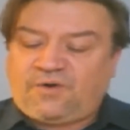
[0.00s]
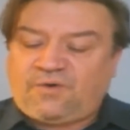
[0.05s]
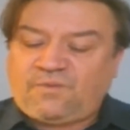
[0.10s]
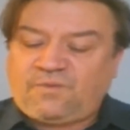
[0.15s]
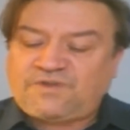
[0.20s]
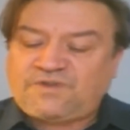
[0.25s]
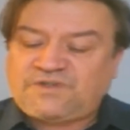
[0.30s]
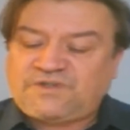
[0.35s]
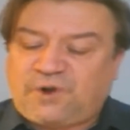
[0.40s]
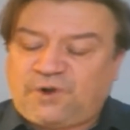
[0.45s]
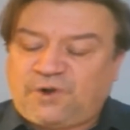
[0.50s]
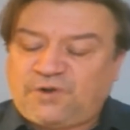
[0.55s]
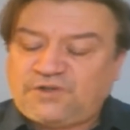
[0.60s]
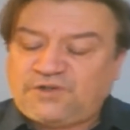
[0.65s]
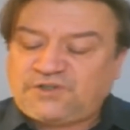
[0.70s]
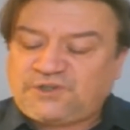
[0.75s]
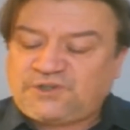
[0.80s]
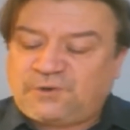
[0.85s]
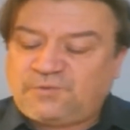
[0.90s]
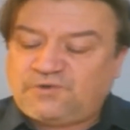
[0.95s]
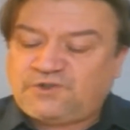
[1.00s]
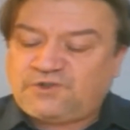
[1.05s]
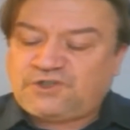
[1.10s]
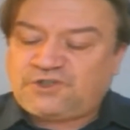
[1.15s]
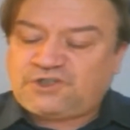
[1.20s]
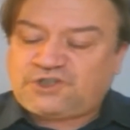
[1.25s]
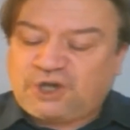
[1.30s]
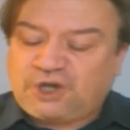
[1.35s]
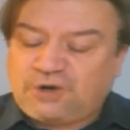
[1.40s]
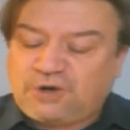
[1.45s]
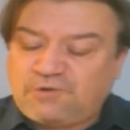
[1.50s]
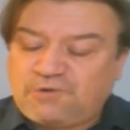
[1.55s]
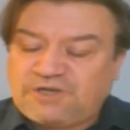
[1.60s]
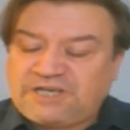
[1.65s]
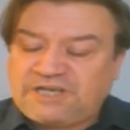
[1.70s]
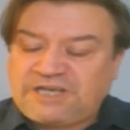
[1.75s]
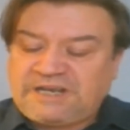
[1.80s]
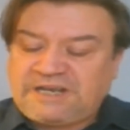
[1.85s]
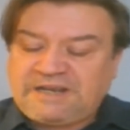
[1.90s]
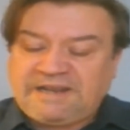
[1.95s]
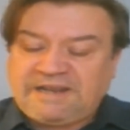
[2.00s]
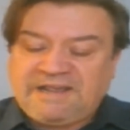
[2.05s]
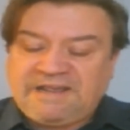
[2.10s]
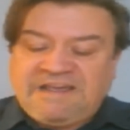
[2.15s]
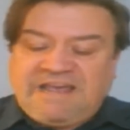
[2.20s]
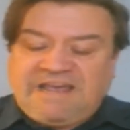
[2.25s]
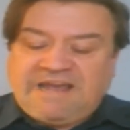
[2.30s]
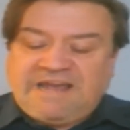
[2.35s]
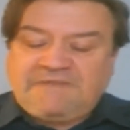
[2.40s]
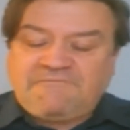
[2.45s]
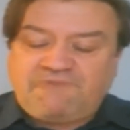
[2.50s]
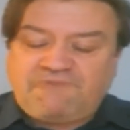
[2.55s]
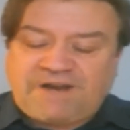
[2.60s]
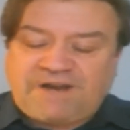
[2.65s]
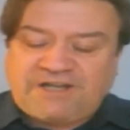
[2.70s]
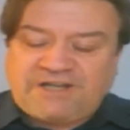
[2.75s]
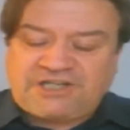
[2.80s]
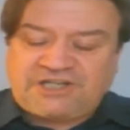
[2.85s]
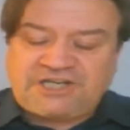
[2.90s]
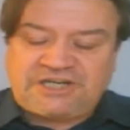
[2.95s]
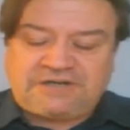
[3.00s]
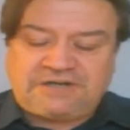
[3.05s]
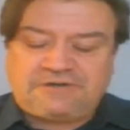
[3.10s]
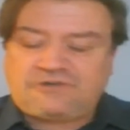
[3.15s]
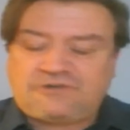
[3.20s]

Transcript: was also choking and retching,